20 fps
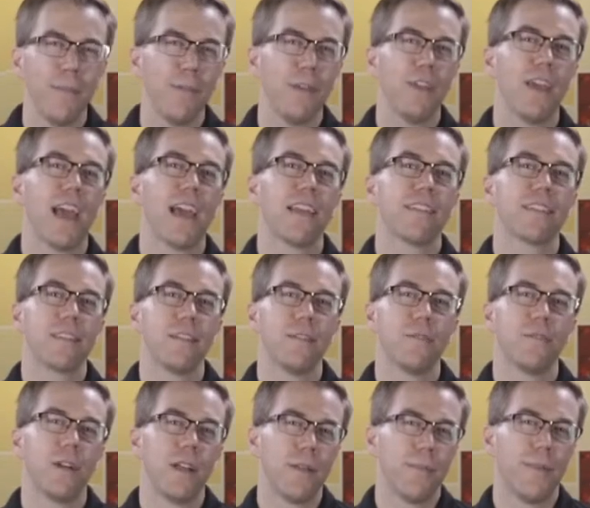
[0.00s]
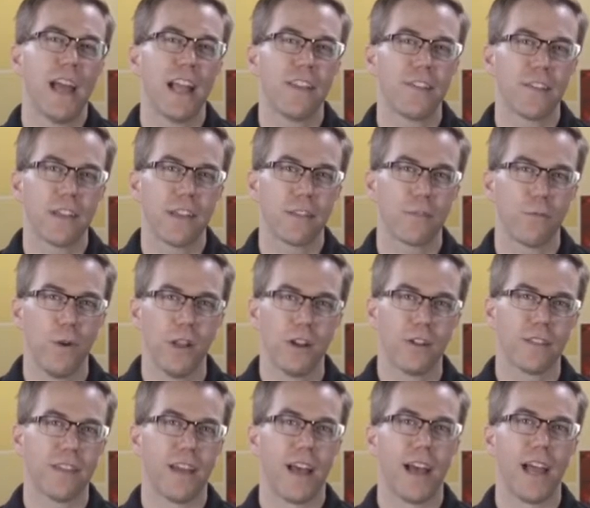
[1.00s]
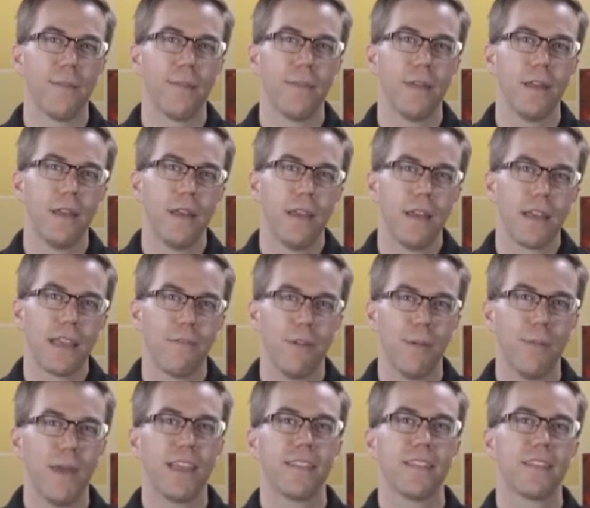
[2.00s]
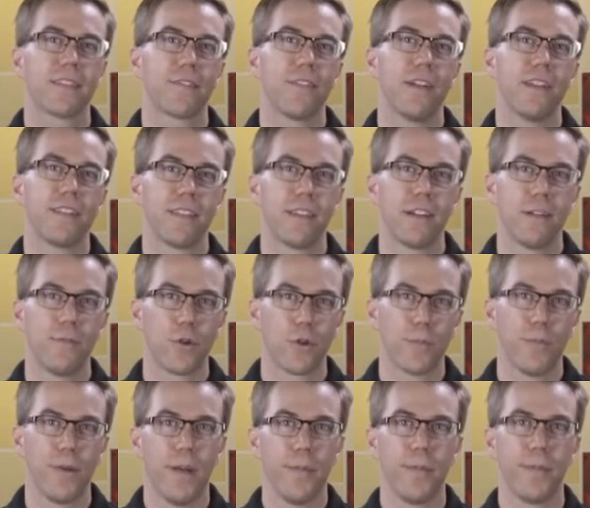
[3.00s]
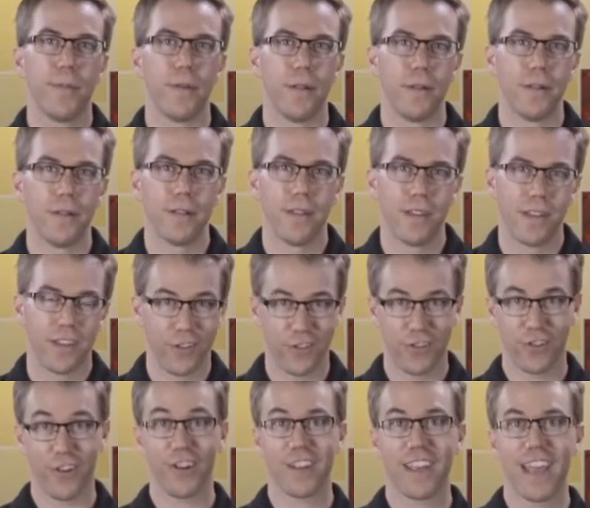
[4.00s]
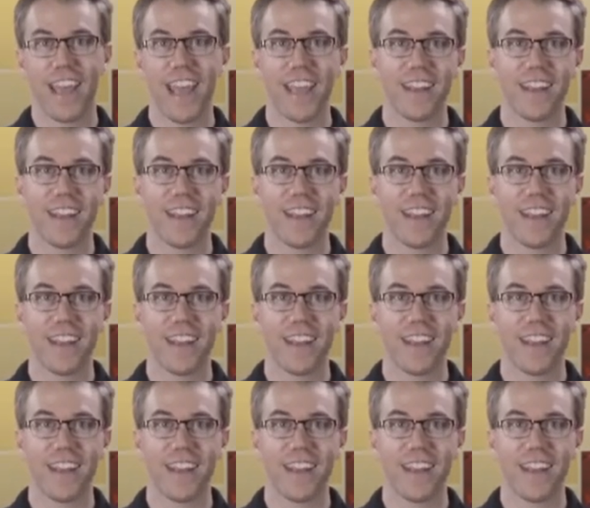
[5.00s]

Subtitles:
Maybe you ask, well Patrick, it's winter time. Can we make this grease a little more pumpable? You sure